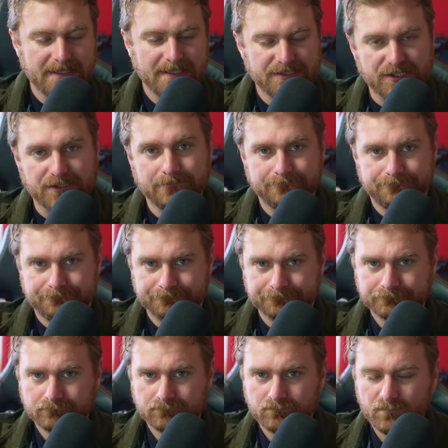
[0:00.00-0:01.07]
So
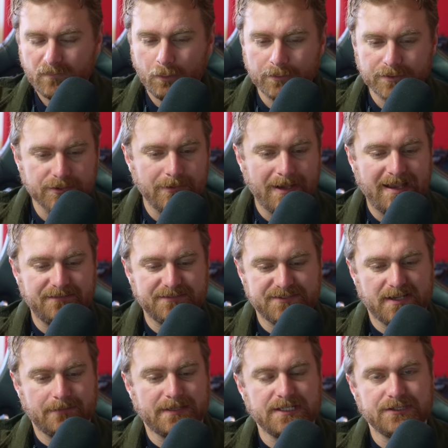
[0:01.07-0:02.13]
we do have
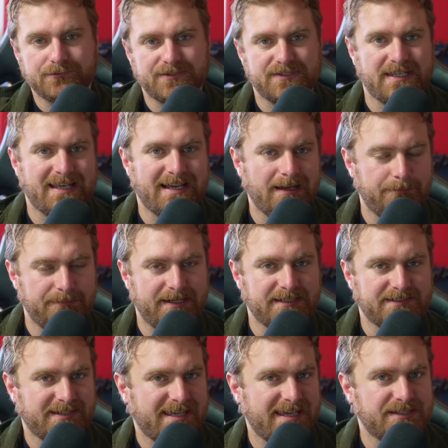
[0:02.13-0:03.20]
some interesting
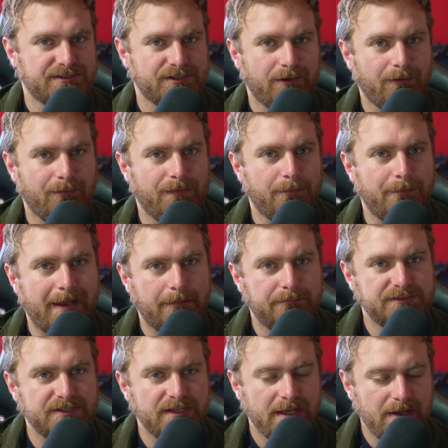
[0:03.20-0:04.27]
updates, I guess, on the
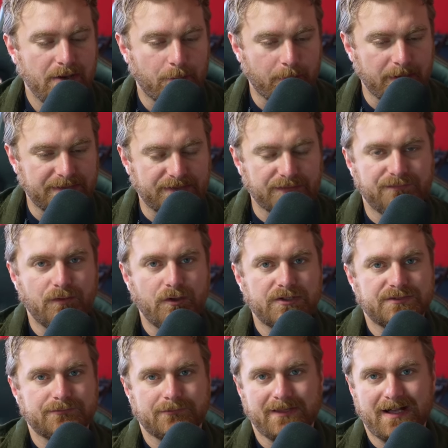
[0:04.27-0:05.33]
maps with the
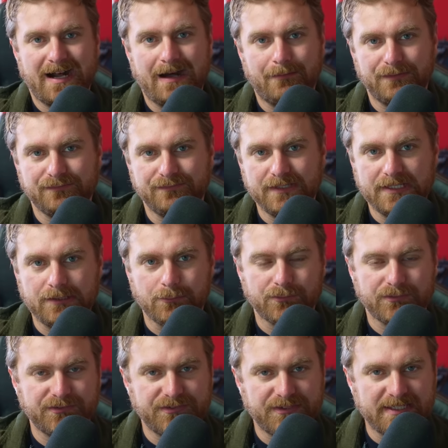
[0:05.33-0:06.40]
first real armored vehicle
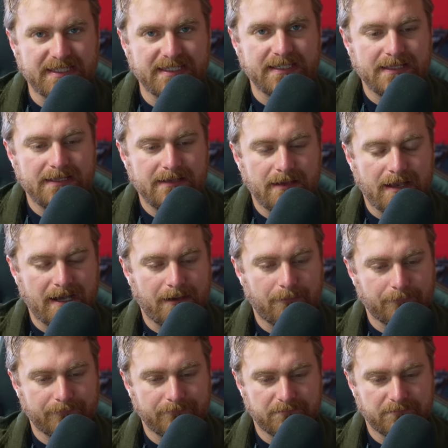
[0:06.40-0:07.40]
seen uh,